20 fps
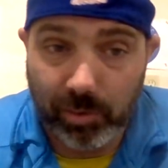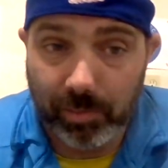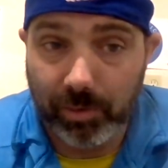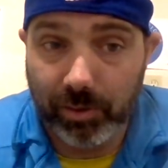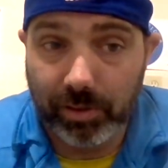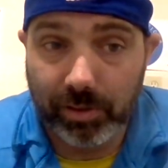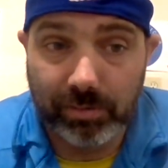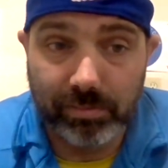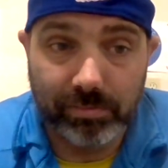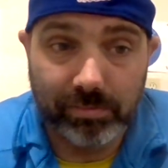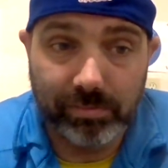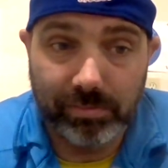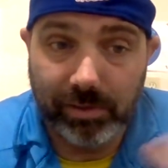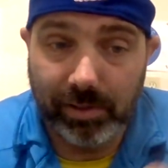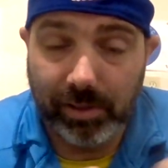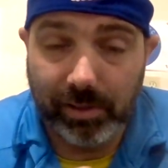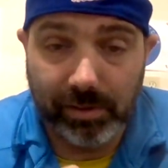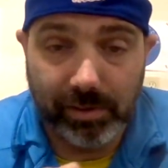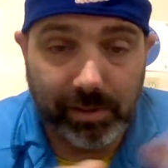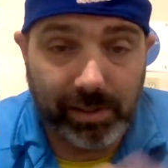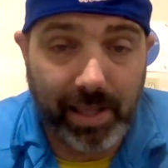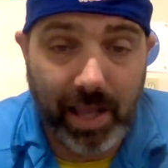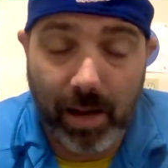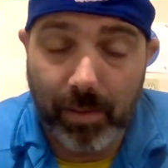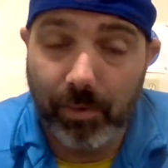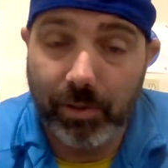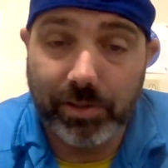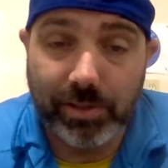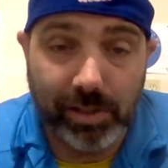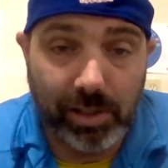more than the
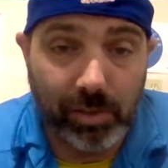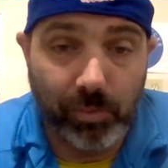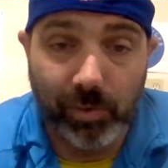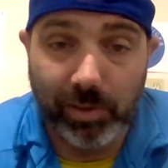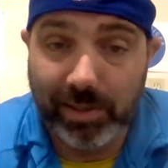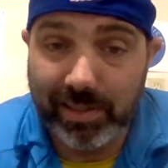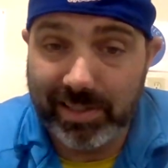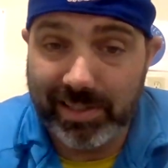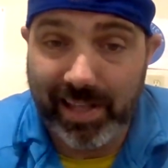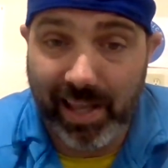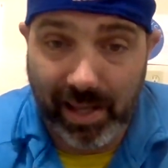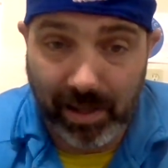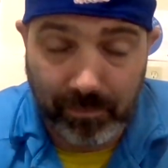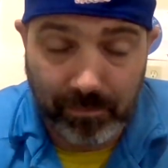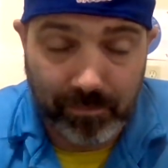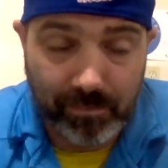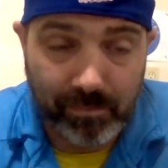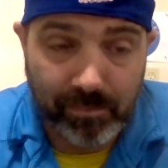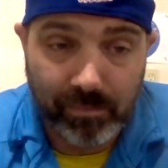Cowboys and they win this game.